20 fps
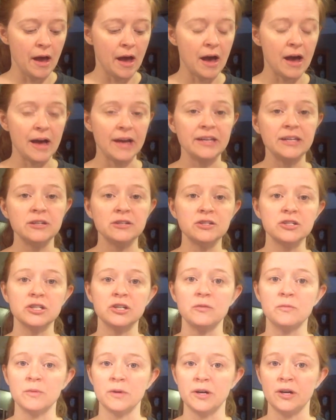I
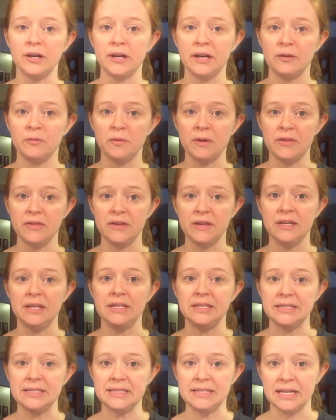usually work with it
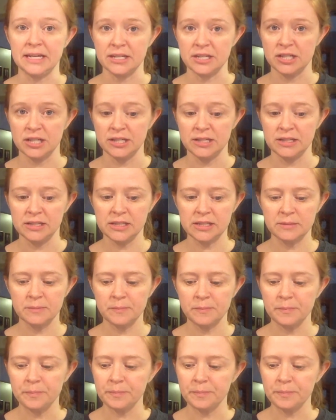in sections.